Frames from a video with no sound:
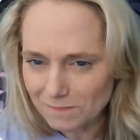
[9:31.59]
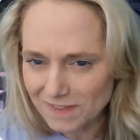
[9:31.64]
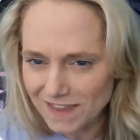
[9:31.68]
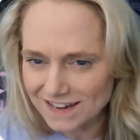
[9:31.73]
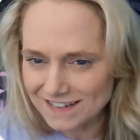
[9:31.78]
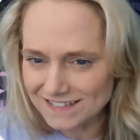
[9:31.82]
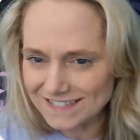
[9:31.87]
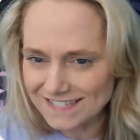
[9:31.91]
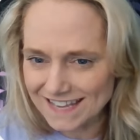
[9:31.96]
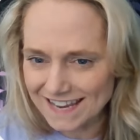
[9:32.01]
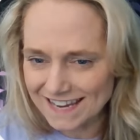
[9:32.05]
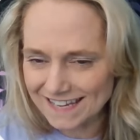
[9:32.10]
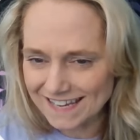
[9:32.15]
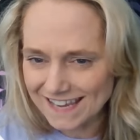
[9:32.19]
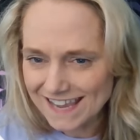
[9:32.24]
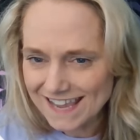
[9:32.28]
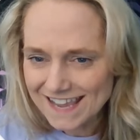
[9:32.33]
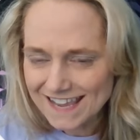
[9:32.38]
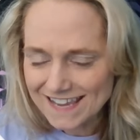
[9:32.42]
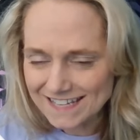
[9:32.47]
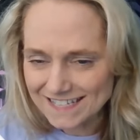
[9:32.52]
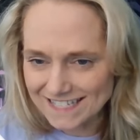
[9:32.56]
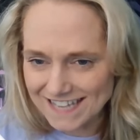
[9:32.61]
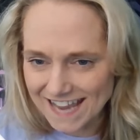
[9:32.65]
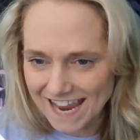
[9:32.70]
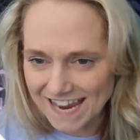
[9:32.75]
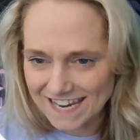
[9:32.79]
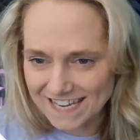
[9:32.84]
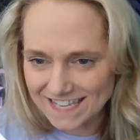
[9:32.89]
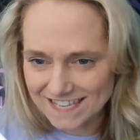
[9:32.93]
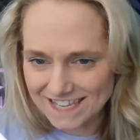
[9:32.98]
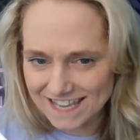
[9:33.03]
I can say
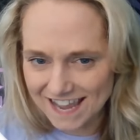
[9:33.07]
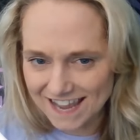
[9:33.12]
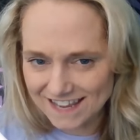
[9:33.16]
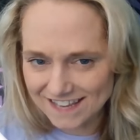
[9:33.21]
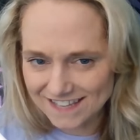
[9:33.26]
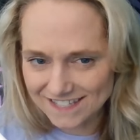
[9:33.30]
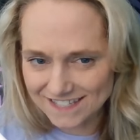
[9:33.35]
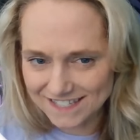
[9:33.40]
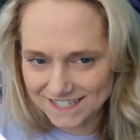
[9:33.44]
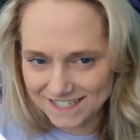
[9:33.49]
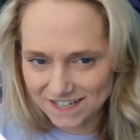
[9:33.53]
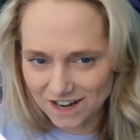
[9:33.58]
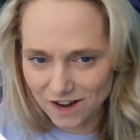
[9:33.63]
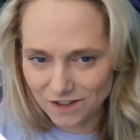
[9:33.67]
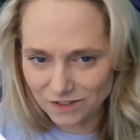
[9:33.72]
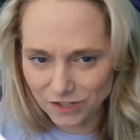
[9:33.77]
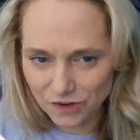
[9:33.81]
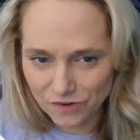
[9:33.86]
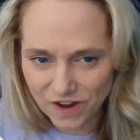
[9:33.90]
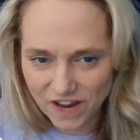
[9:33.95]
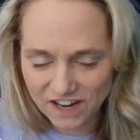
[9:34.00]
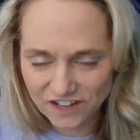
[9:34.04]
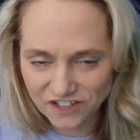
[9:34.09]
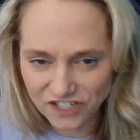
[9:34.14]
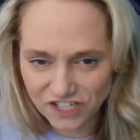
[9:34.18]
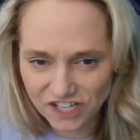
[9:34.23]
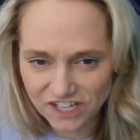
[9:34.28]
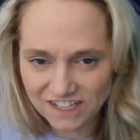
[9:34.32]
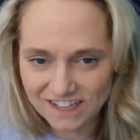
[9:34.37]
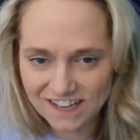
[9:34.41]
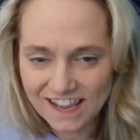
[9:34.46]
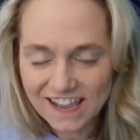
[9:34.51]
date, guest,
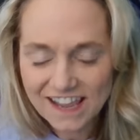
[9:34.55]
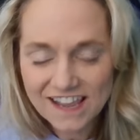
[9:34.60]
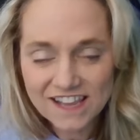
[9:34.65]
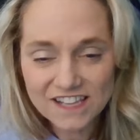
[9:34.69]
location.